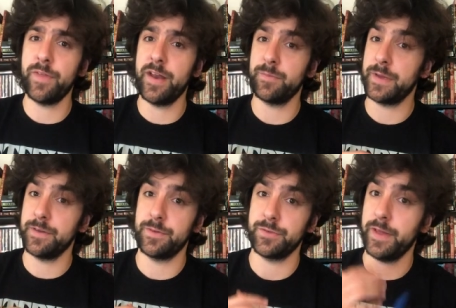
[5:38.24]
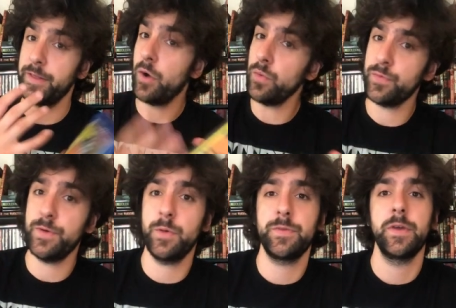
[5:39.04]
of that is because they're slightly older
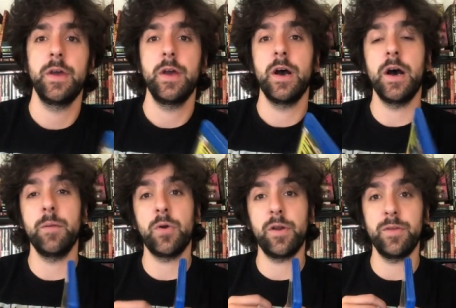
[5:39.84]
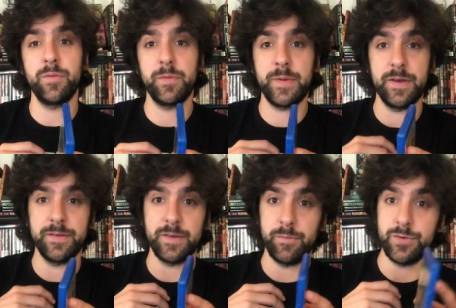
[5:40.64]
films. Um, part of them is
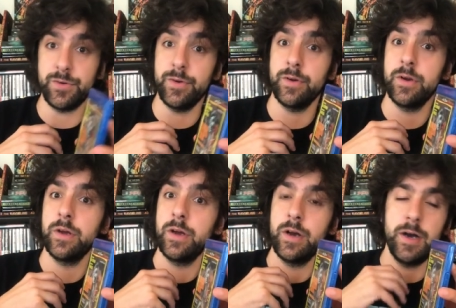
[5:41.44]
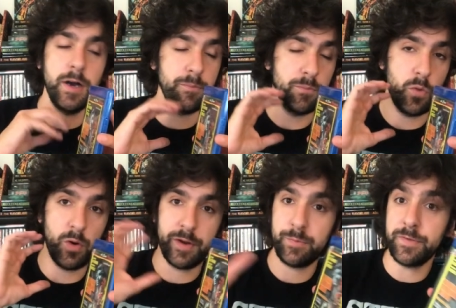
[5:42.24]
because I'm sure um,
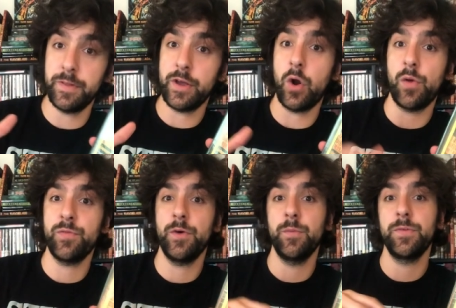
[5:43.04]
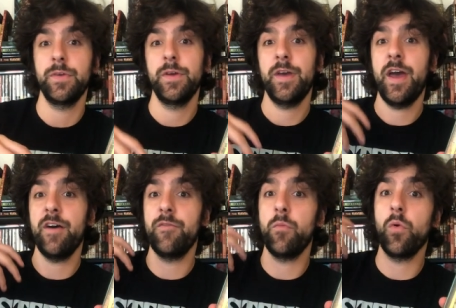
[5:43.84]
more explicitly horror films
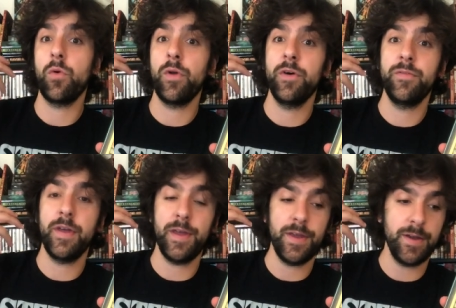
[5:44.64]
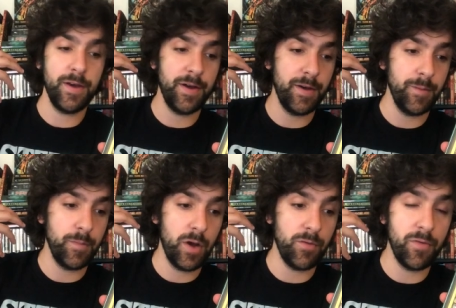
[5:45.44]
have more of a um,
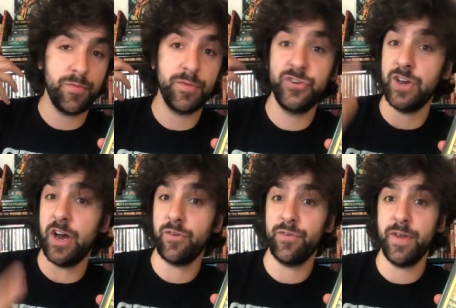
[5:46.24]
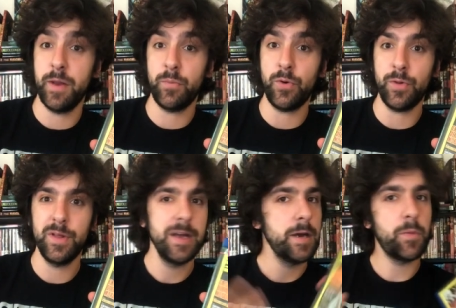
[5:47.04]
of a genre fan pull,
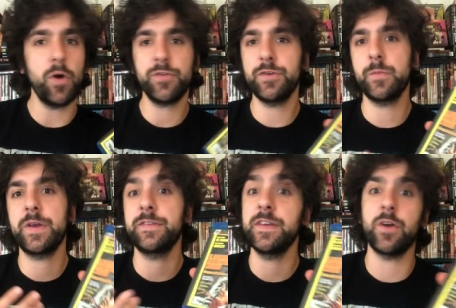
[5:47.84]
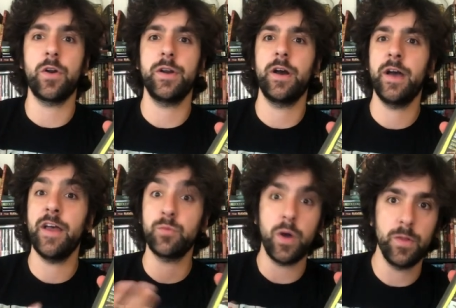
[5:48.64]
but also just because these aren't
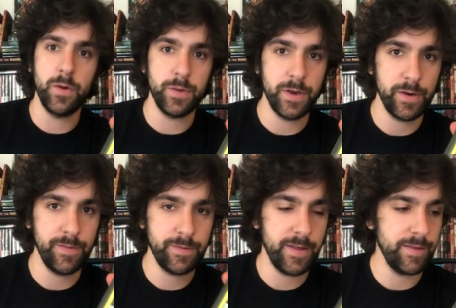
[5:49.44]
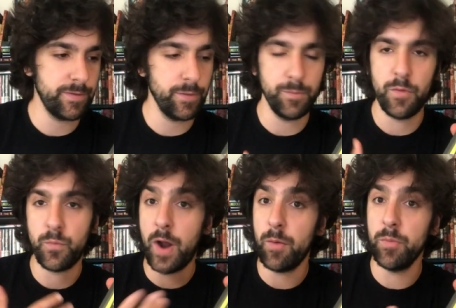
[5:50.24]
as well known here in the states. So there's
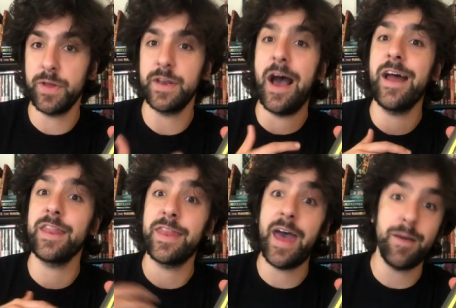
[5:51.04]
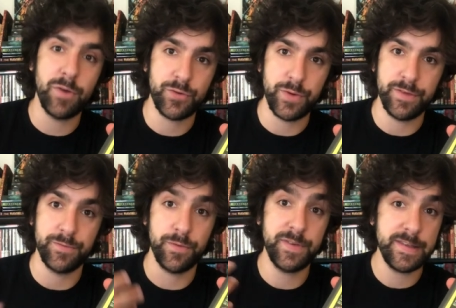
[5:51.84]
probably not that much reason
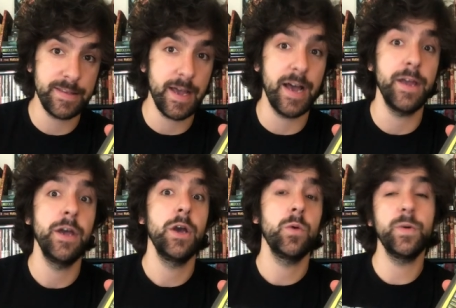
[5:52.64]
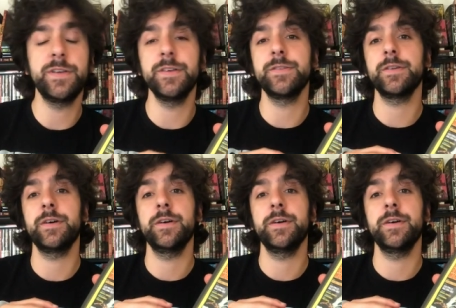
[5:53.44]
for VCI, which is